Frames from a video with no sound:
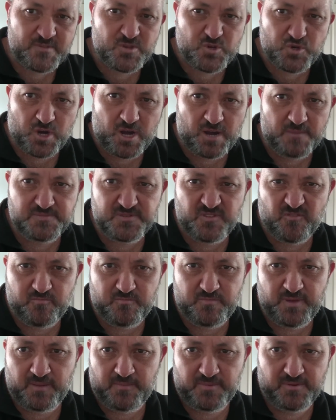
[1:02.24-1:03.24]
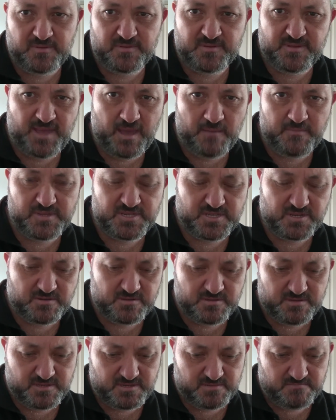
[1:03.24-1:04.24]
tribes of people in the
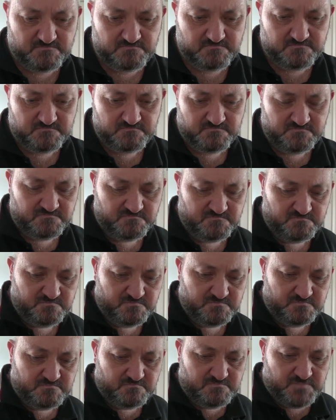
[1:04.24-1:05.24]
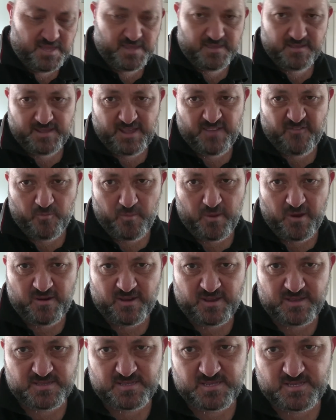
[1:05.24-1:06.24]
Amazons and other Native
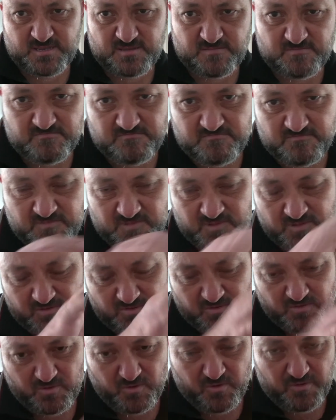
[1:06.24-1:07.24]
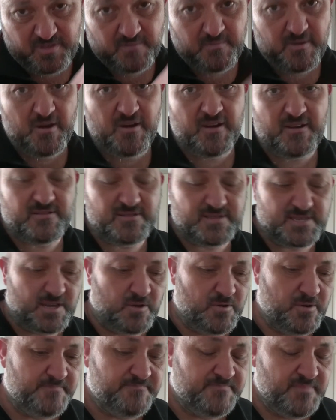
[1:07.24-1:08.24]
Americans, North America and
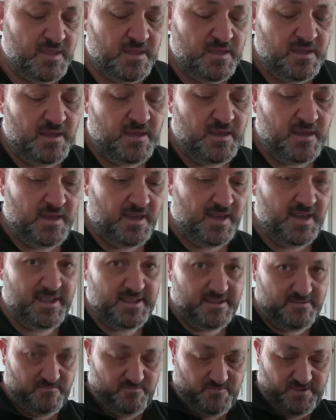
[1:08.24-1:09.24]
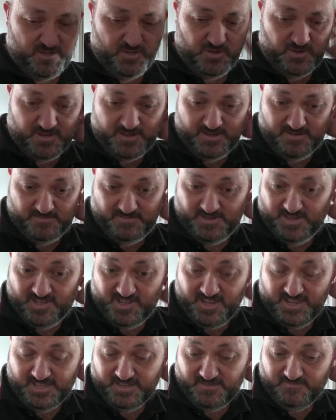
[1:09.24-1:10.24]
so on, and it went on and
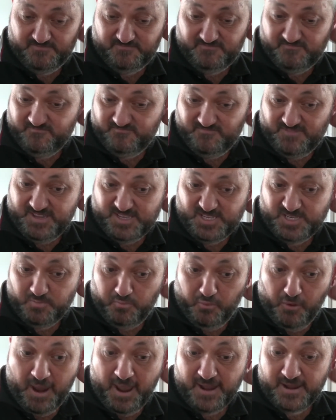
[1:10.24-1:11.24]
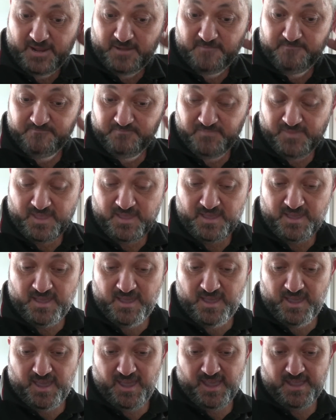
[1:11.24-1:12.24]
connected, it spread
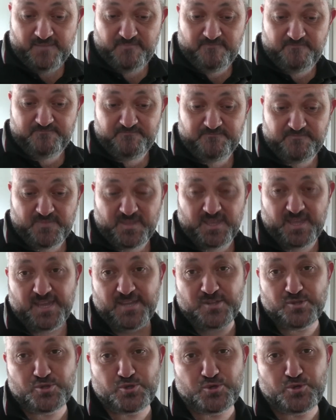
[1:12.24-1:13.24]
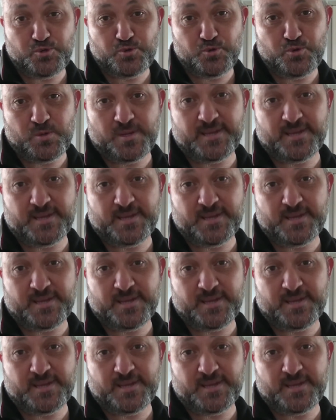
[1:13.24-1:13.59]
and into,